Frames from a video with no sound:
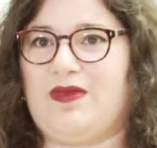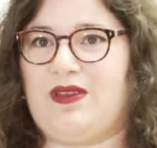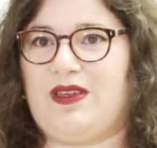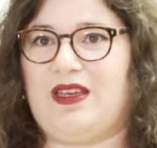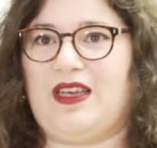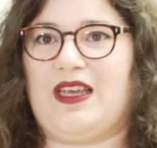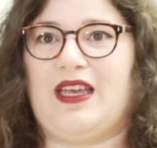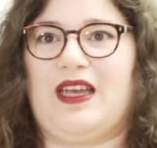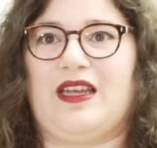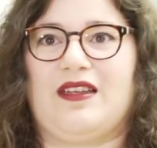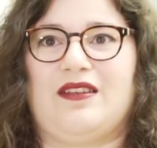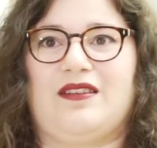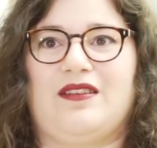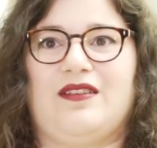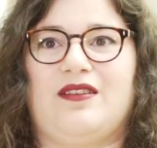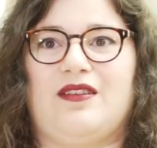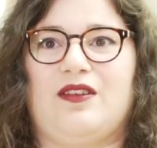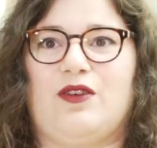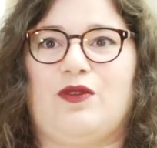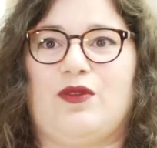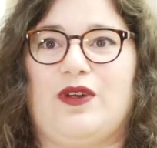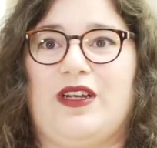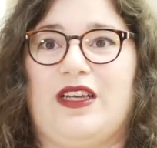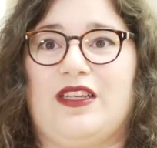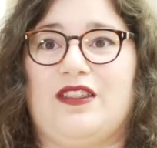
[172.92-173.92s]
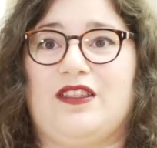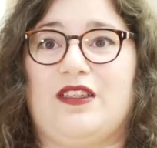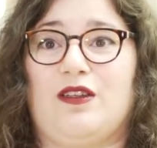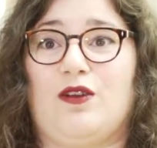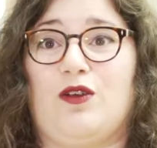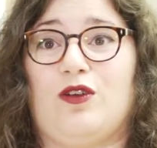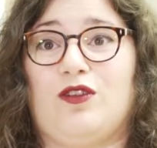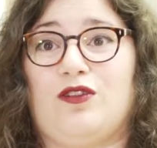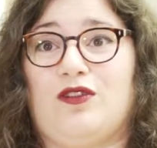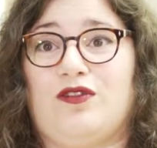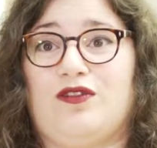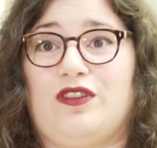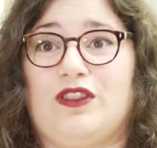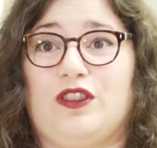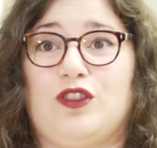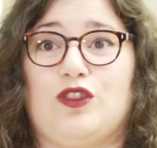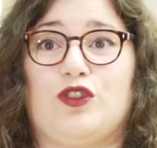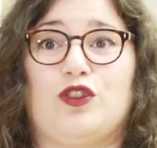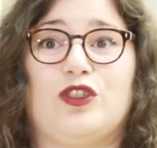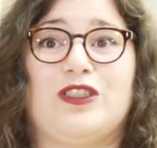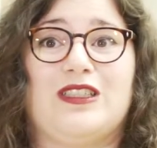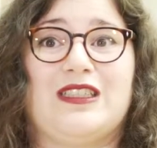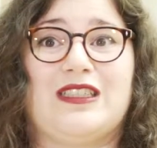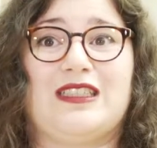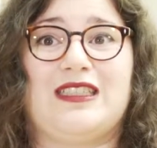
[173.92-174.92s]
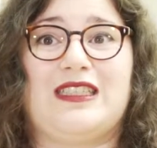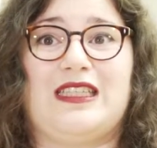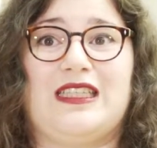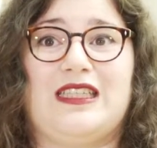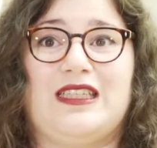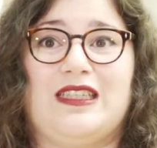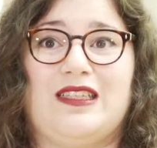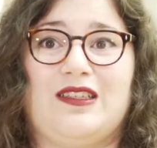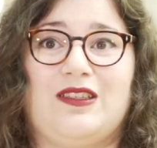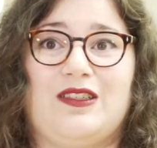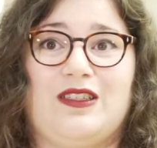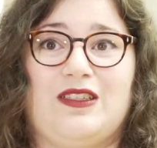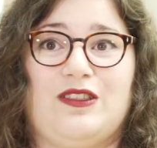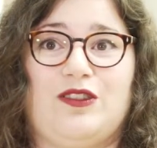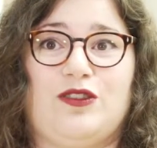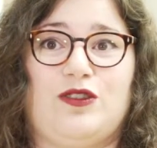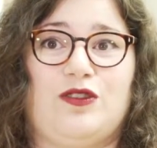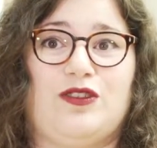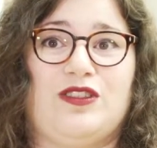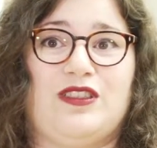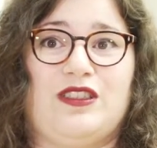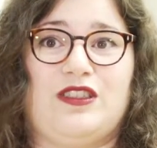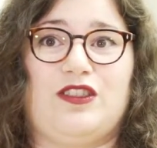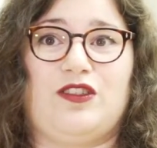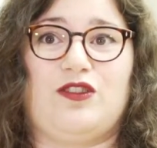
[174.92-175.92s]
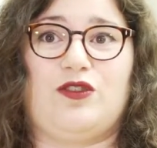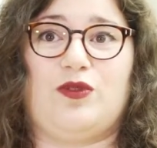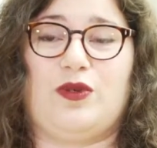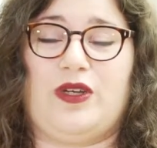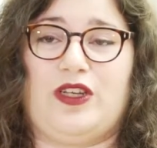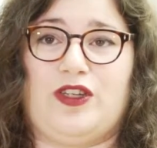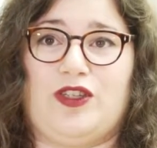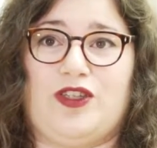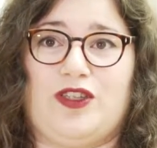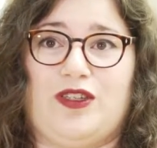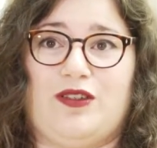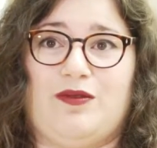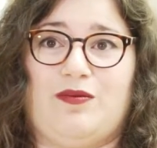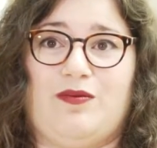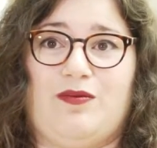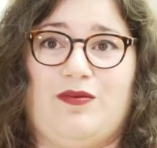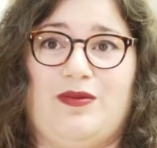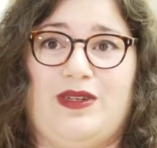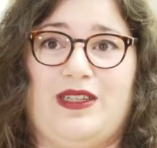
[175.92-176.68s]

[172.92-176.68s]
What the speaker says: again creates a lot of uncertainty in certain situations,